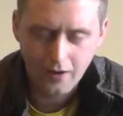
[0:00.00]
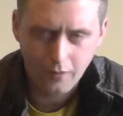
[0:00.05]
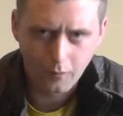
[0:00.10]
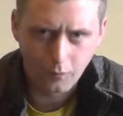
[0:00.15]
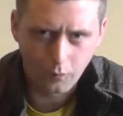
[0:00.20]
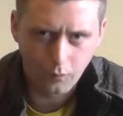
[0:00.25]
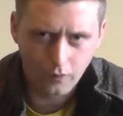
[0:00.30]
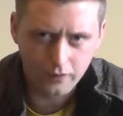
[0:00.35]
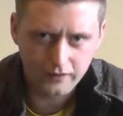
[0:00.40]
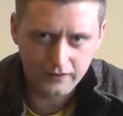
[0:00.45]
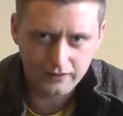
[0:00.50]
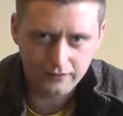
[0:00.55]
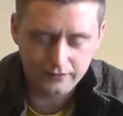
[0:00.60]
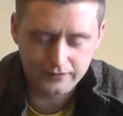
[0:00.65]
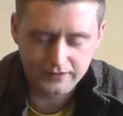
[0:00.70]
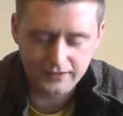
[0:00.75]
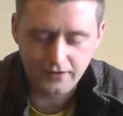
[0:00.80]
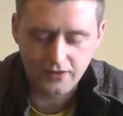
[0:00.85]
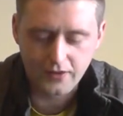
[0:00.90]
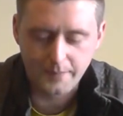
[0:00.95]
One little
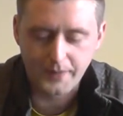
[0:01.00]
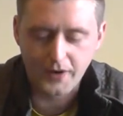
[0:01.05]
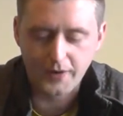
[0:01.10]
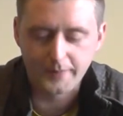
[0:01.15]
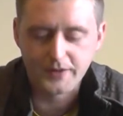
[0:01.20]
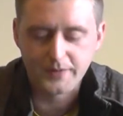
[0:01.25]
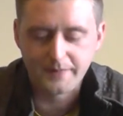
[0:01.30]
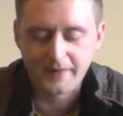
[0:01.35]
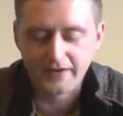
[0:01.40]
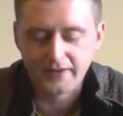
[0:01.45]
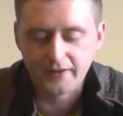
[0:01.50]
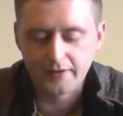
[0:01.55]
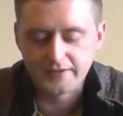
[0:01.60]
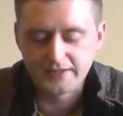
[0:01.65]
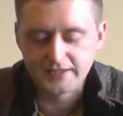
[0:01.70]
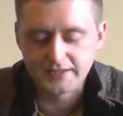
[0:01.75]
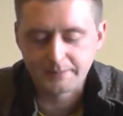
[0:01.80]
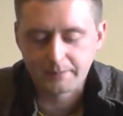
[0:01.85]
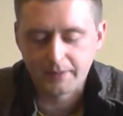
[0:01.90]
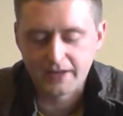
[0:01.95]
thing on the bottom of the mag though is
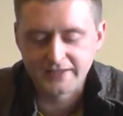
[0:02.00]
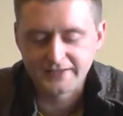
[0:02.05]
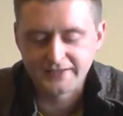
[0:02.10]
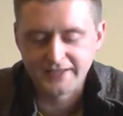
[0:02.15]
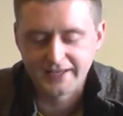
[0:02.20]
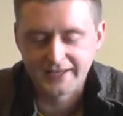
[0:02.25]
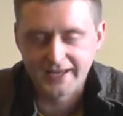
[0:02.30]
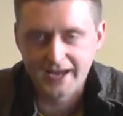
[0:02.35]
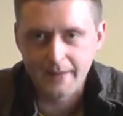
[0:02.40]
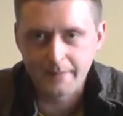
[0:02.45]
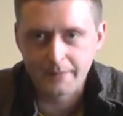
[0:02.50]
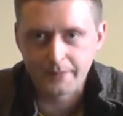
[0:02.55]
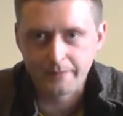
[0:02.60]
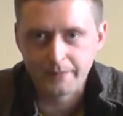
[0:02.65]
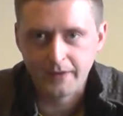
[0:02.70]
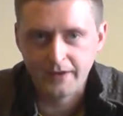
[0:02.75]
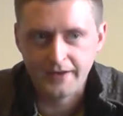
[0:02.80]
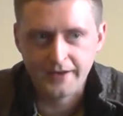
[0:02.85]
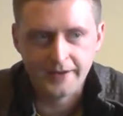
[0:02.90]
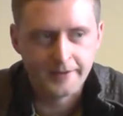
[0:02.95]
this plastic cap.
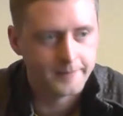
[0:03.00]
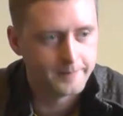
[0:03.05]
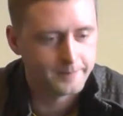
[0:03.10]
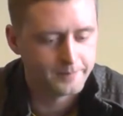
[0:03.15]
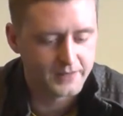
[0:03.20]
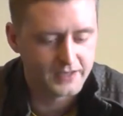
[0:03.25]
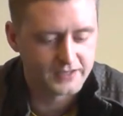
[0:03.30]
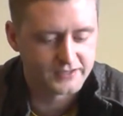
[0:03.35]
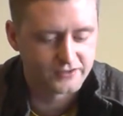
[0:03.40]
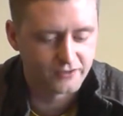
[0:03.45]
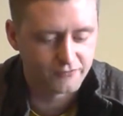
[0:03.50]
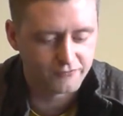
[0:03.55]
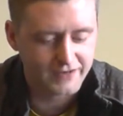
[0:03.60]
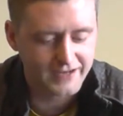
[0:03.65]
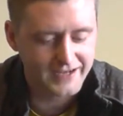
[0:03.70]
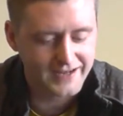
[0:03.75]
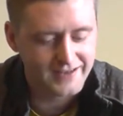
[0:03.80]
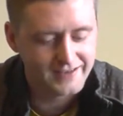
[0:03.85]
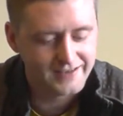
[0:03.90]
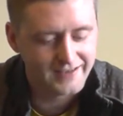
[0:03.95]
It's not
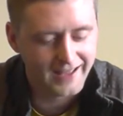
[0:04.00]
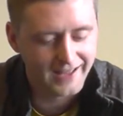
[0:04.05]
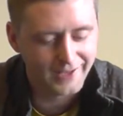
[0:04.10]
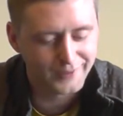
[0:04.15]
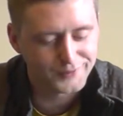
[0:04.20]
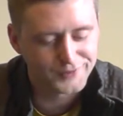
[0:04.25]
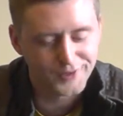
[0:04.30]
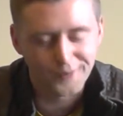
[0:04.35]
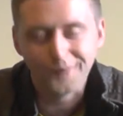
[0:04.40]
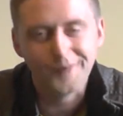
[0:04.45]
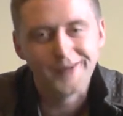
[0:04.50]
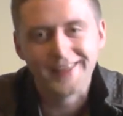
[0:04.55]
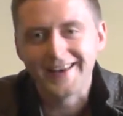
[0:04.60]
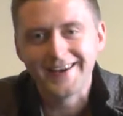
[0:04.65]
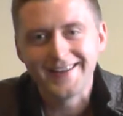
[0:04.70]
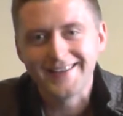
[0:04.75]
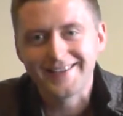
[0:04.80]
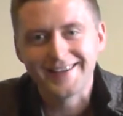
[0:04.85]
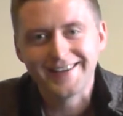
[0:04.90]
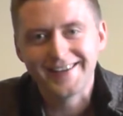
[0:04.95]
really held on with
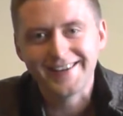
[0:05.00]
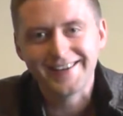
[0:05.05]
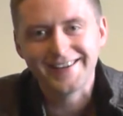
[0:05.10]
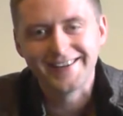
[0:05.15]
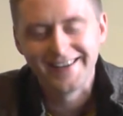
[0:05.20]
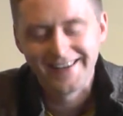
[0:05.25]
anything.